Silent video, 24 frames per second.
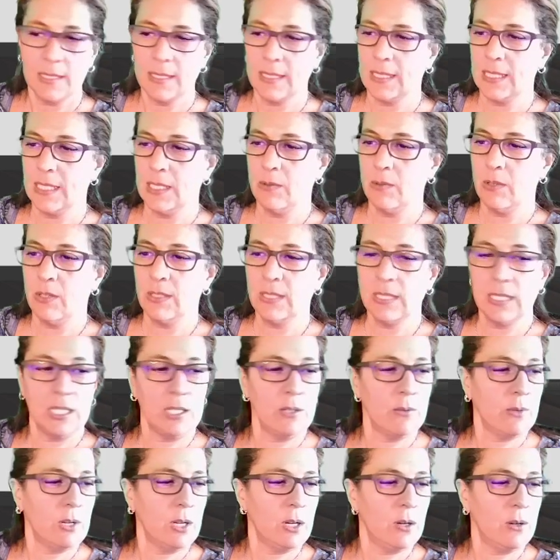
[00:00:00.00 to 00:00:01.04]
0,
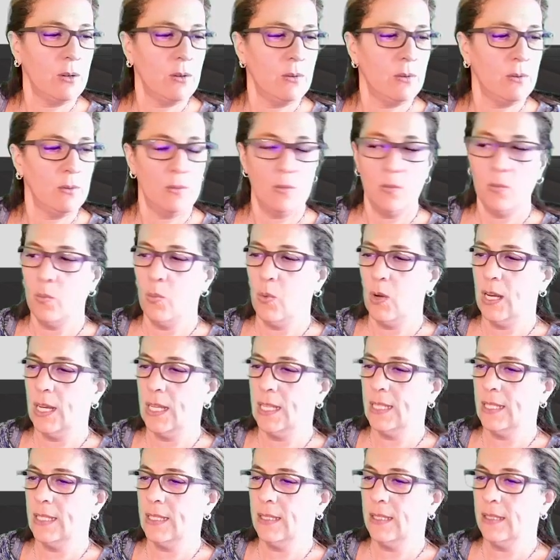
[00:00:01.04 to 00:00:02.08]
0,
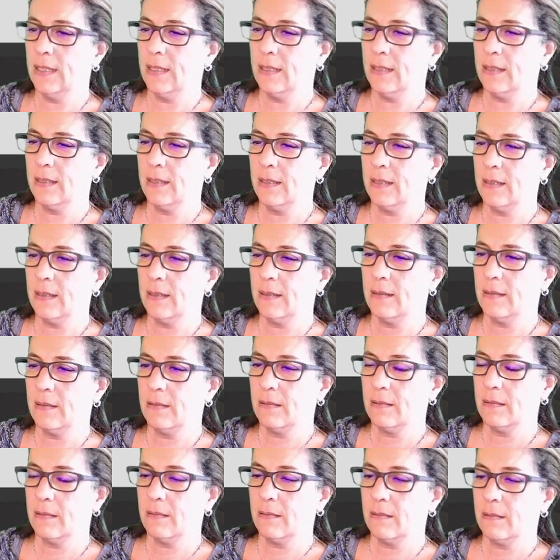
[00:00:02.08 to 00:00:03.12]
1,
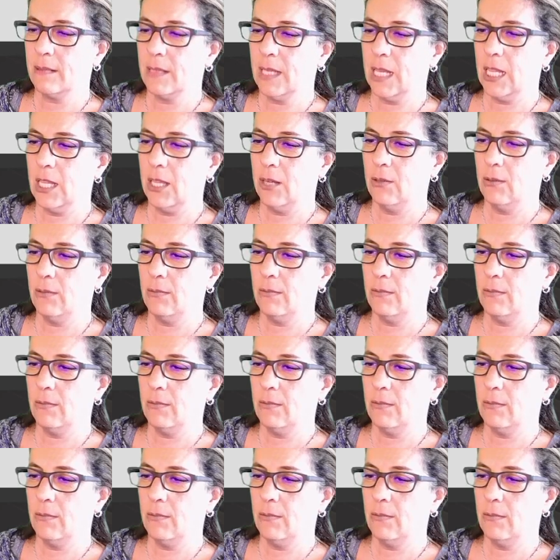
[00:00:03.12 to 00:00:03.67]
hello,